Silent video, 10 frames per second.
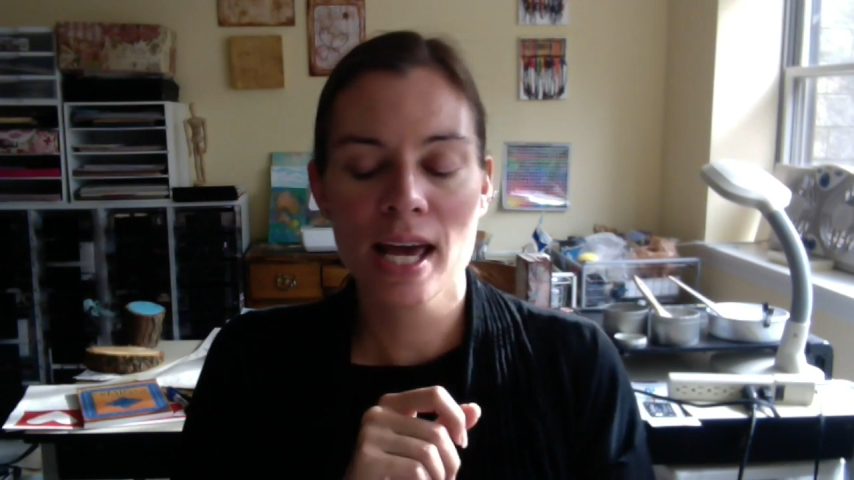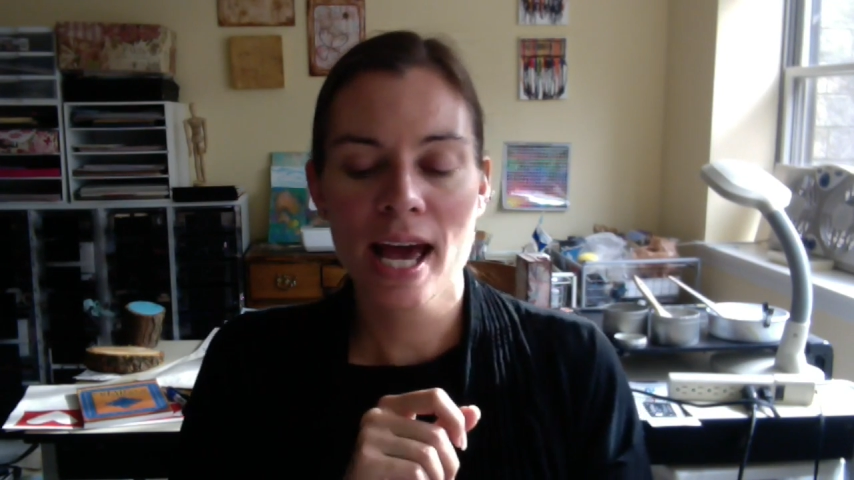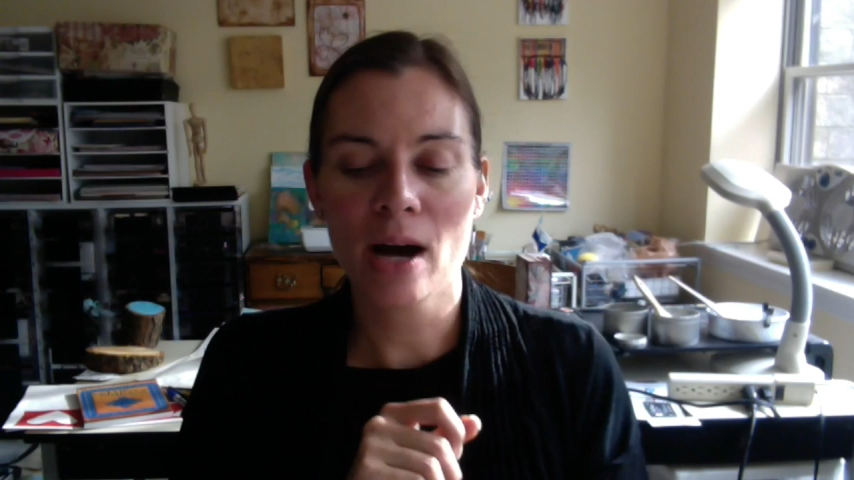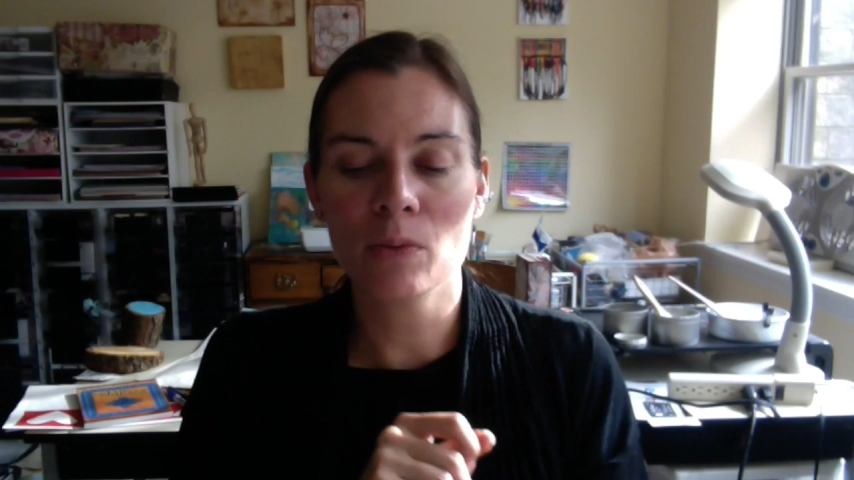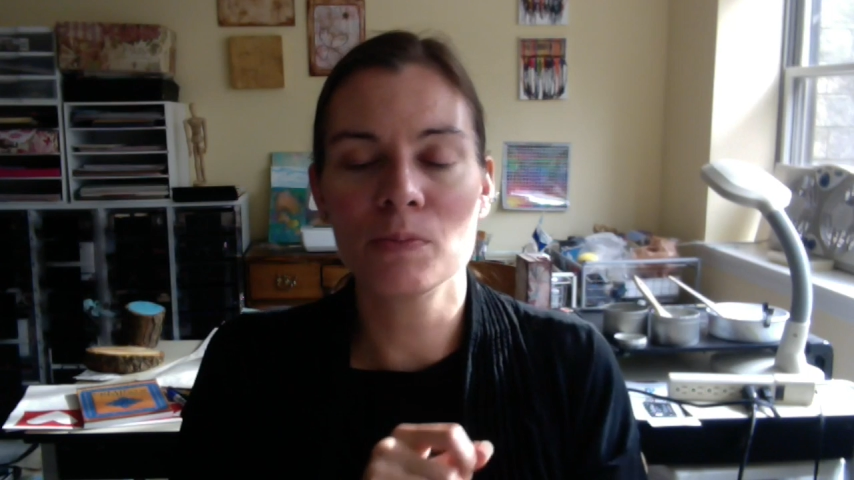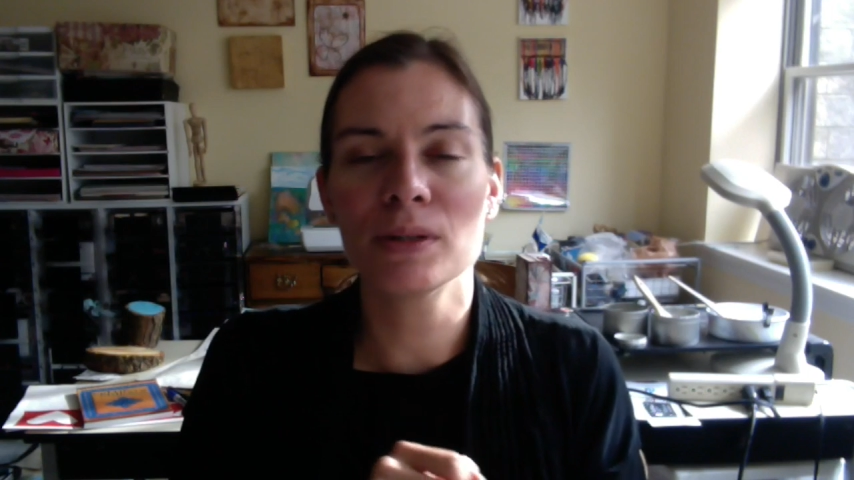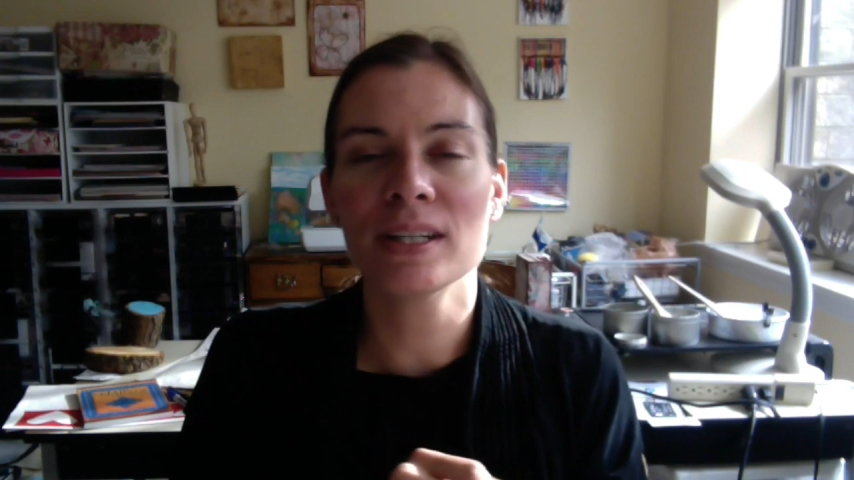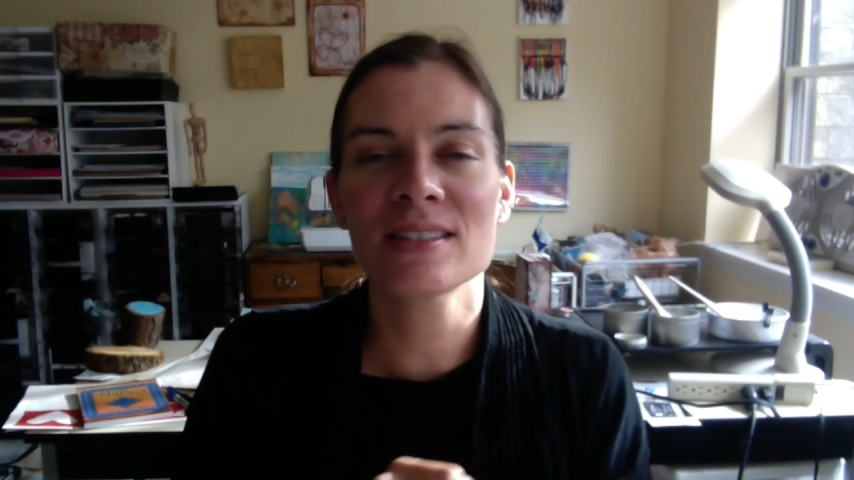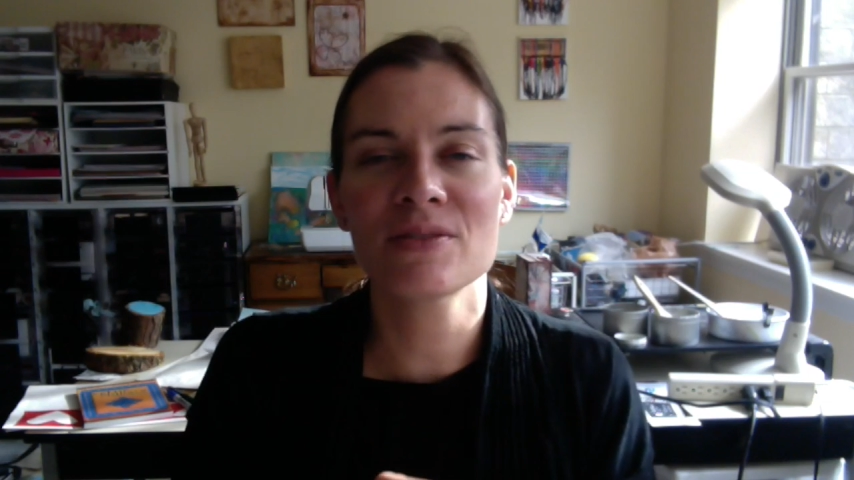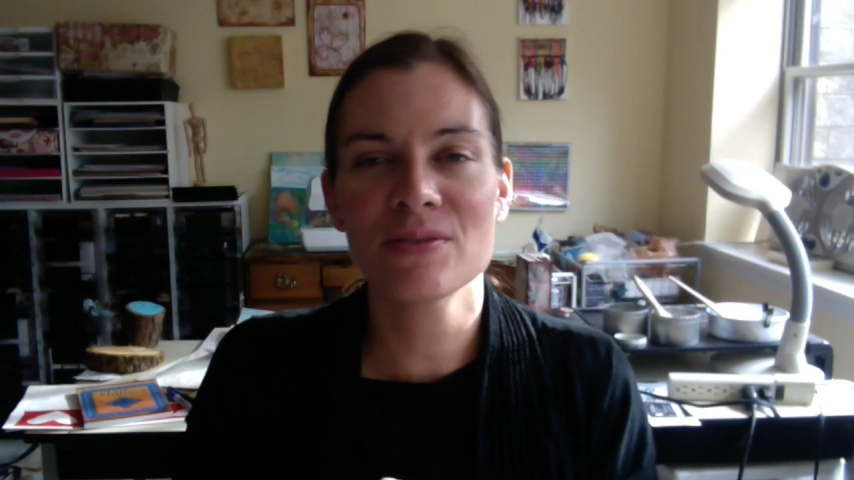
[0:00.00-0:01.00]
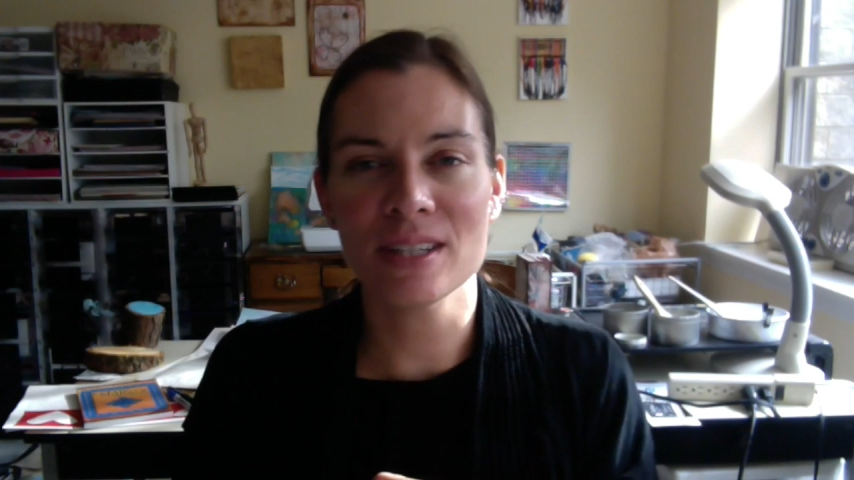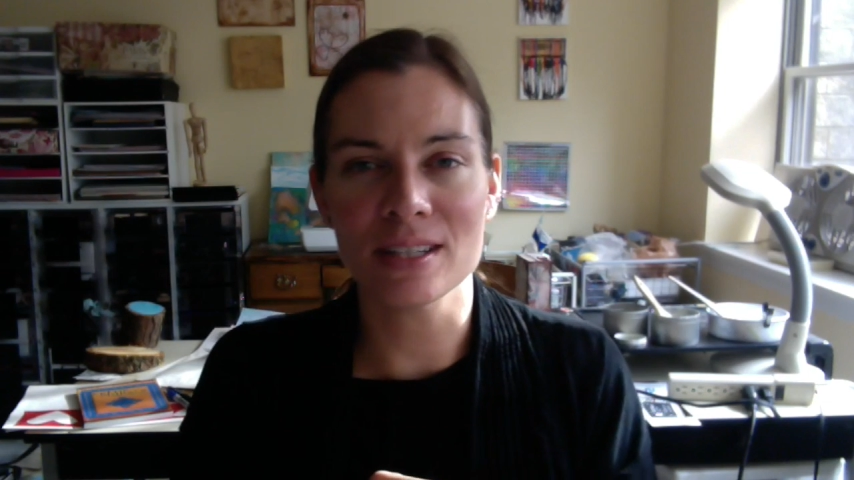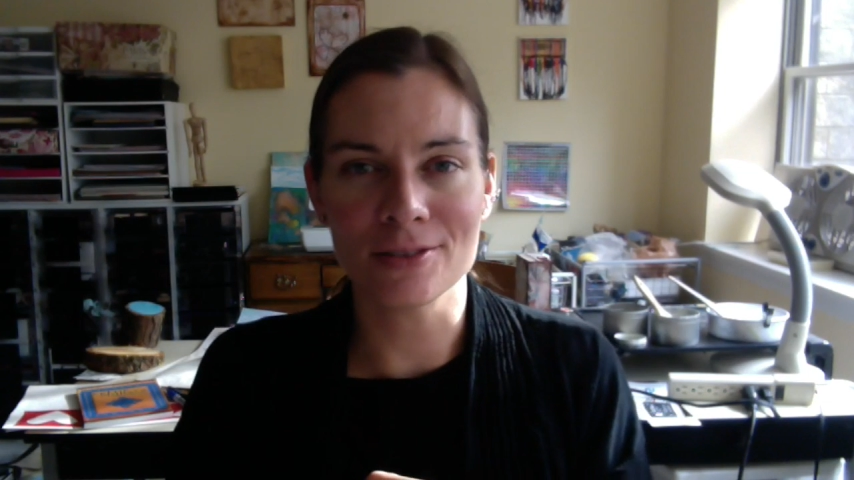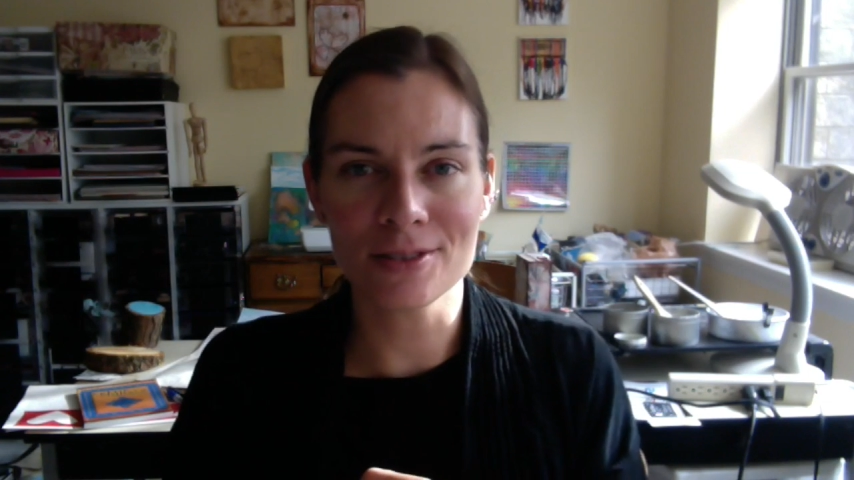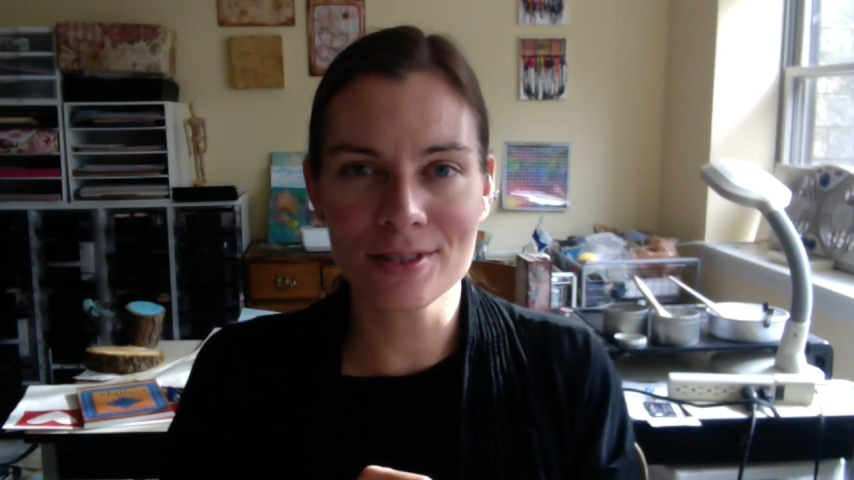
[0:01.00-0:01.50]
how bliss
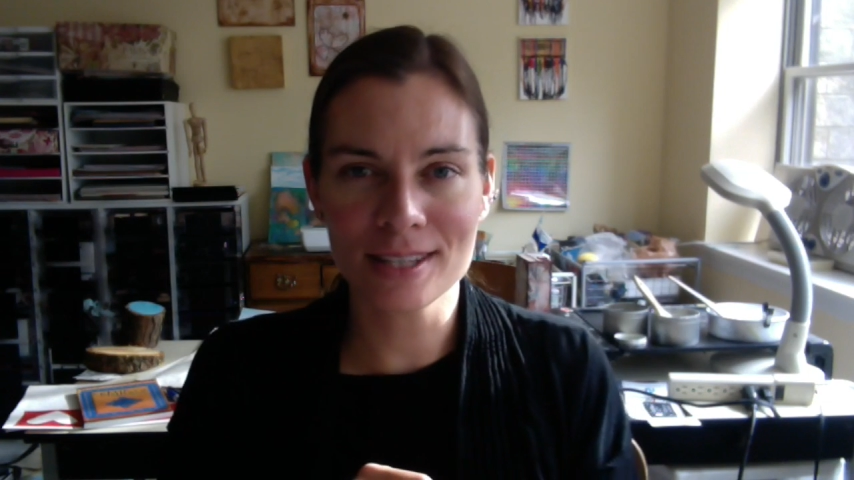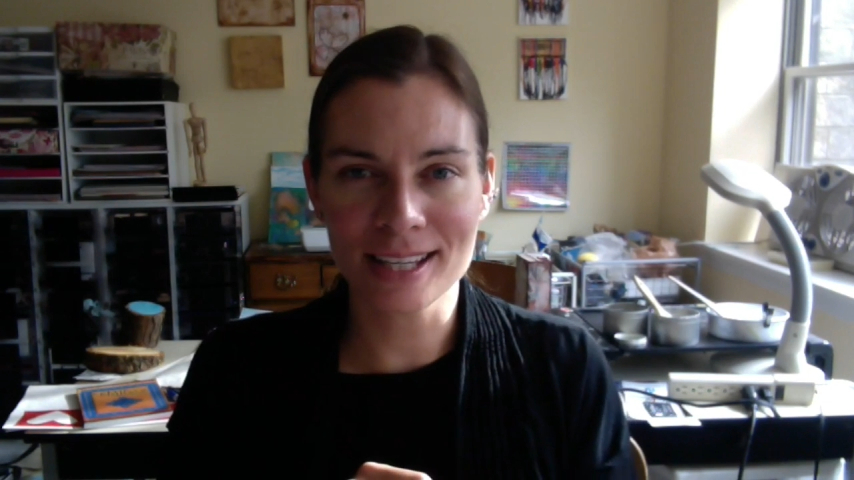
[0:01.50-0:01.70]
feels